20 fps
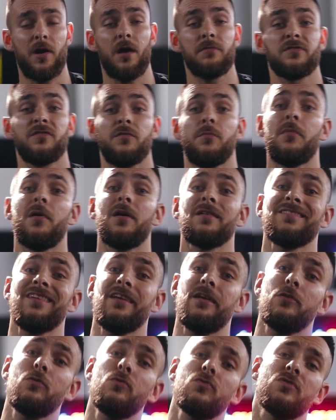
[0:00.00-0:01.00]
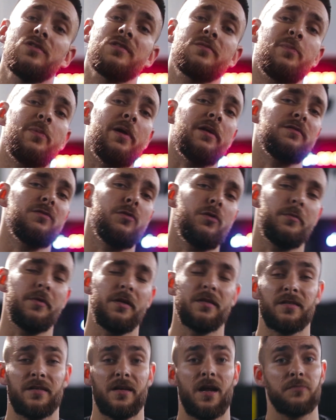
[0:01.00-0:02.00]
props to Matej, huge respect to him.
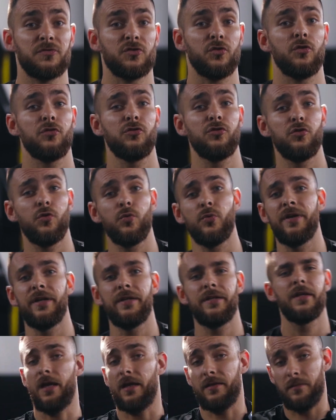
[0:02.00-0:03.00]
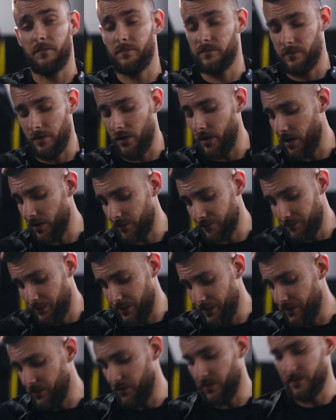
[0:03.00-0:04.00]
He's an absolute unit. He had a lot of pain